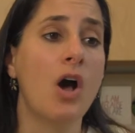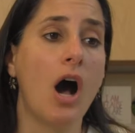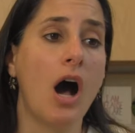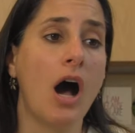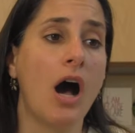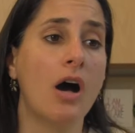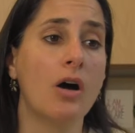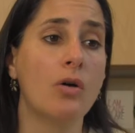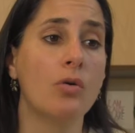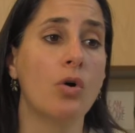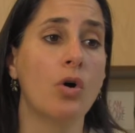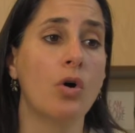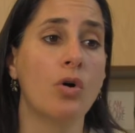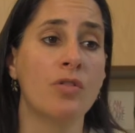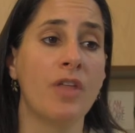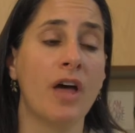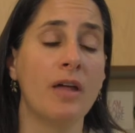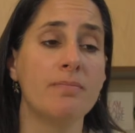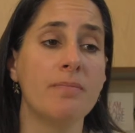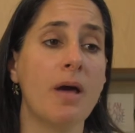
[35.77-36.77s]

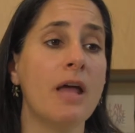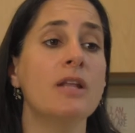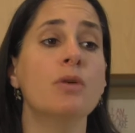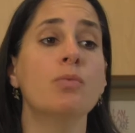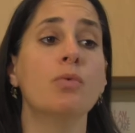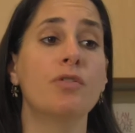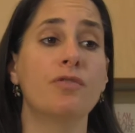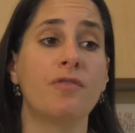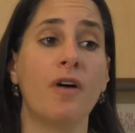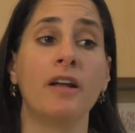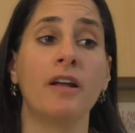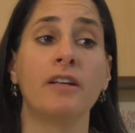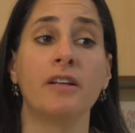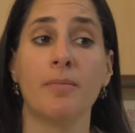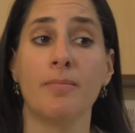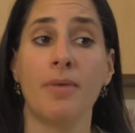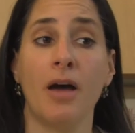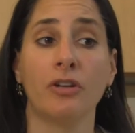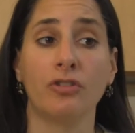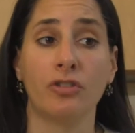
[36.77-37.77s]
that many would find
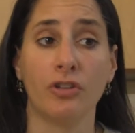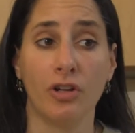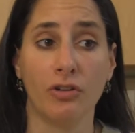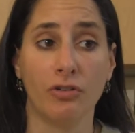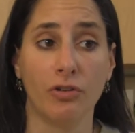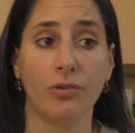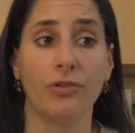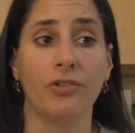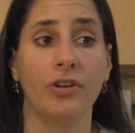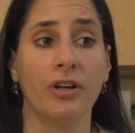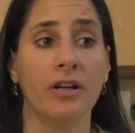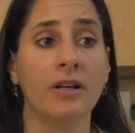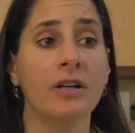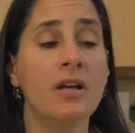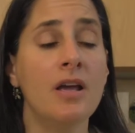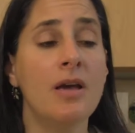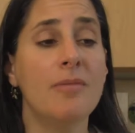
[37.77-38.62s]
compassion inducing.